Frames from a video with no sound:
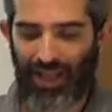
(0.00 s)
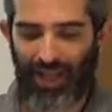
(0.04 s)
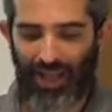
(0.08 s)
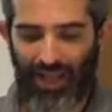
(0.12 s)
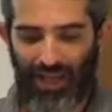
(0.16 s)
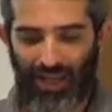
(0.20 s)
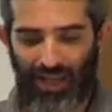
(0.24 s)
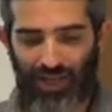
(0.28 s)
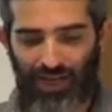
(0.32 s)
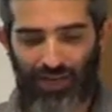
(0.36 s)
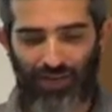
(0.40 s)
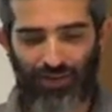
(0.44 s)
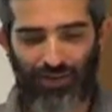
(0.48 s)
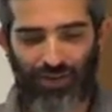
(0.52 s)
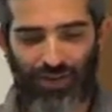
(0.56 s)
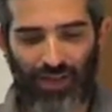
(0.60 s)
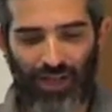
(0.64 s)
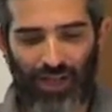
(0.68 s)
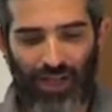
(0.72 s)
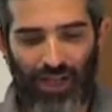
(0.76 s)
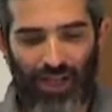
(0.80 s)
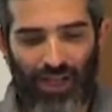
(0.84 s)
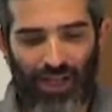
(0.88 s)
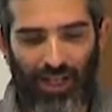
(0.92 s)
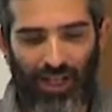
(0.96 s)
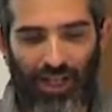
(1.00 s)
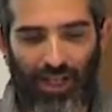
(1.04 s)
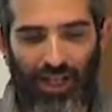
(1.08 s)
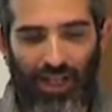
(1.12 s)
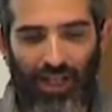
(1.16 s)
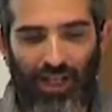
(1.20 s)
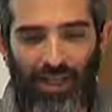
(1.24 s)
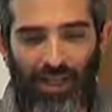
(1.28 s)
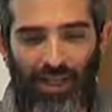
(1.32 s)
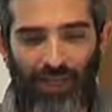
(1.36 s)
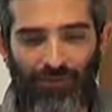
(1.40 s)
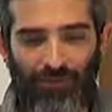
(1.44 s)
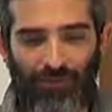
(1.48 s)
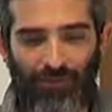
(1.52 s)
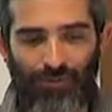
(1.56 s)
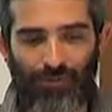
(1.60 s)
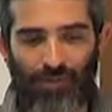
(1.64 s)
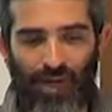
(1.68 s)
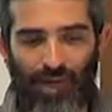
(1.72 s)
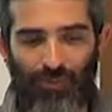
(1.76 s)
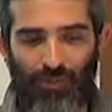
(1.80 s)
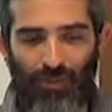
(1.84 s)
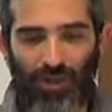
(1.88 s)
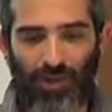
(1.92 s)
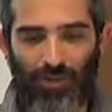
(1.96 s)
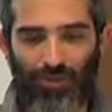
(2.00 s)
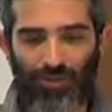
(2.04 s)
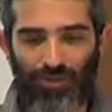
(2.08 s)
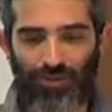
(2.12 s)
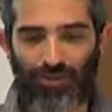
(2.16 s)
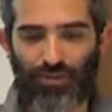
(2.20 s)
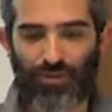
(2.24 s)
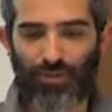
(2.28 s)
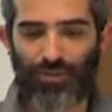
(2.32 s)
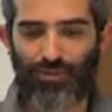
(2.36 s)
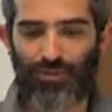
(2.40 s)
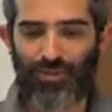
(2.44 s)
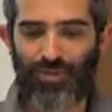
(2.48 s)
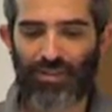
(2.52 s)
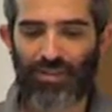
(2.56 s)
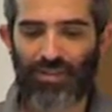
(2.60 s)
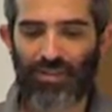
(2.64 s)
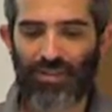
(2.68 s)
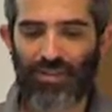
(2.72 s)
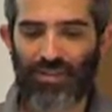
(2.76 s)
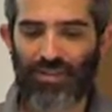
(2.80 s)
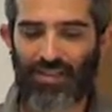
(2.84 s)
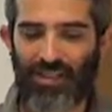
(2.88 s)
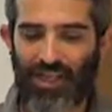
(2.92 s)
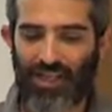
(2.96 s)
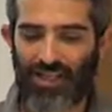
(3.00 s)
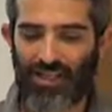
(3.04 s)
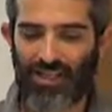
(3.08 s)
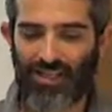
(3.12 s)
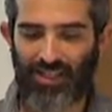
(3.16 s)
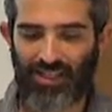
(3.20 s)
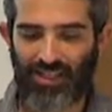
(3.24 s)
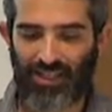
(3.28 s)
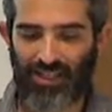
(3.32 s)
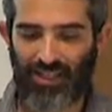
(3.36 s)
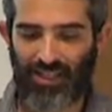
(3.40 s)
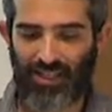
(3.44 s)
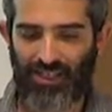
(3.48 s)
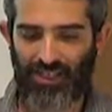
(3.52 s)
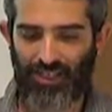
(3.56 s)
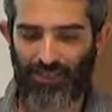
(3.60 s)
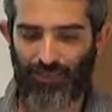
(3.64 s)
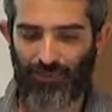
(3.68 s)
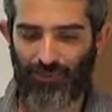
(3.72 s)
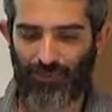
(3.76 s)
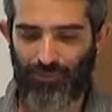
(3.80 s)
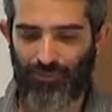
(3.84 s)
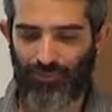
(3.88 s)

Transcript: And if you drop upstream's signing key,